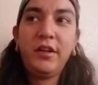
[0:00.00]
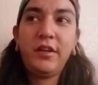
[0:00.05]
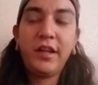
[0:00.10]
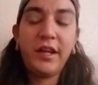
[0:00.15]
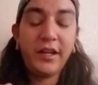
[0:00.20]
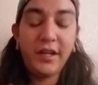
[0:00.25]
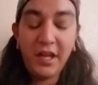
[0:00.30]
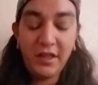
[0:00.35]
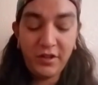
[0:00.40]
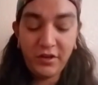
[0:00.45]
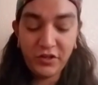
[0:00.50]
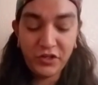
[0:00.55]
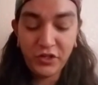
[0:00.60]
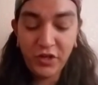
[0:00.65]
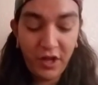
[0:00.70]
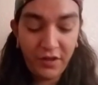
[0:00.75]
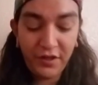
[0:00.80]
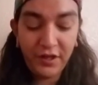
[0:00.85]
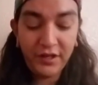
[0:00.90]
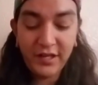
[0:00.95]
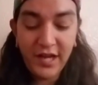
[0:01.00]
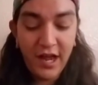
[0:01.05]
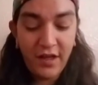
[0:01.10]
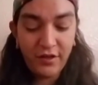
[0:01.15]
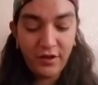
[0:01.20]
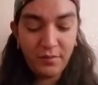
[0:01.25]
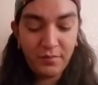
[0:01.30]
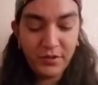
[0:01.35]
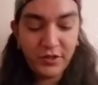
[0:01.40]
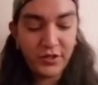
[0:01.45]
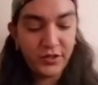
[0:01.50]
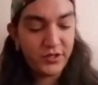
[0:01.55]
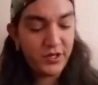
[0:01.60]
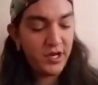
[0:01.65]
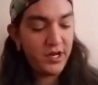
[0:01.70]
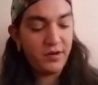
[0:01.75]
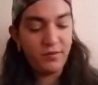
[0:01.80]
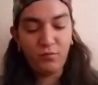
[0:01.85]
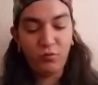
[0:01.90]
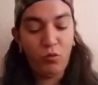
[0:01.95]
Like, and there's nothing down there but just
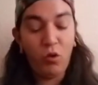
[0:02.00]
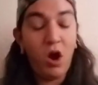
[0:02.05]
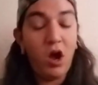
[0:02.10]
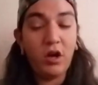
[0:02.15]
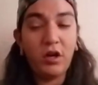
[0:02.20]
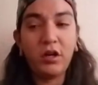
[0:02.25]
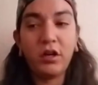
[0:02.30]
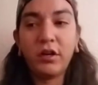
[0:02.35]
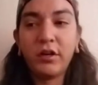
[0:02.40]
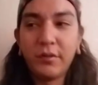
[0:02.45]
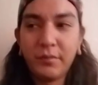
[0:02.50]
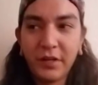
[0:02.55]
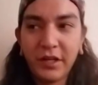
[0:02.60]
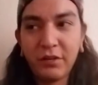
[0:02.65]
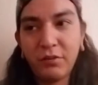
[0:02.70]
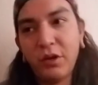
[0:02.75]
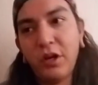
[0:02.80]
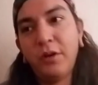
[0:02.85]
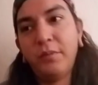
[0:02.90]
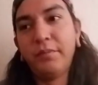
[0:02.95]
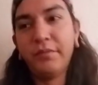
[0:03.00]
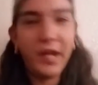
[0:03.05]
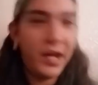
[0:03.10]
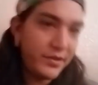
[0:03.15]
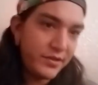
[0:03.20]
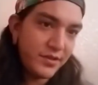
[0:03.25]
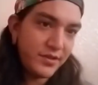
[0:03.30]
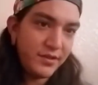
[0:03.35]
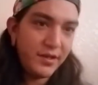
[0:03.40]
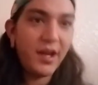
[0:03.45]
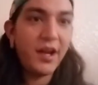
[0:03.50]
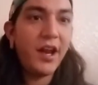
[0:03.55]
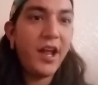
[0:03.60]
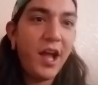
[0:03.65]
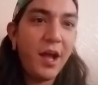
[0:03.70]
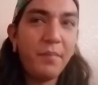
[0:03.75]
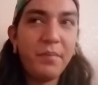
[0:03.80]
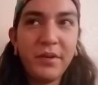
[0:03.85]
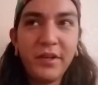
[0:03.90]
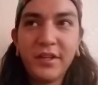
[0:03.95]
like water. I'm like, well, that's not
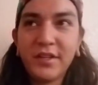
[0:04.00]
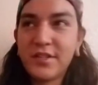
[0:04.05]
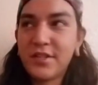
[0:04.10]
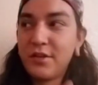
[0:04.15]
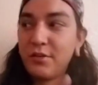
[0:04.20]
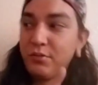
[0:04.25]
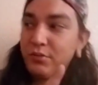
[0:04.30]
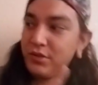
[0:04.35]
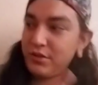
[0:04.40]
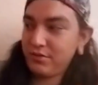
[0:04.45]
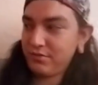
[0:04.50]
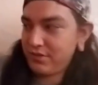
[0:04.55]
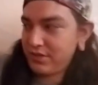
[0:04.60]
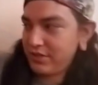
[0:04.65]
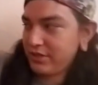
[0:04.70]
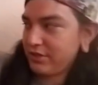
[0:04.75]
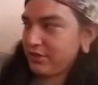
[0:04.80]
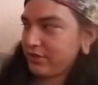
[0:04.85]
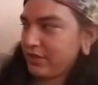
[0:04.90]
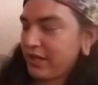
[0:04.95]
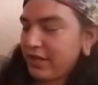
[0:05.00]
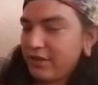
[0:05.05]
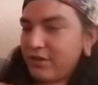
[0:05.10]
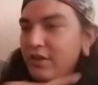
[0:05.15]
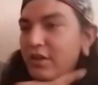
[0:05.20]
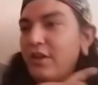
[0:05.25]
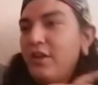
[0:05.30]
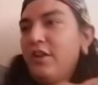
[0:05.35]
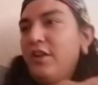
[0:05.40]
happening. So we're still like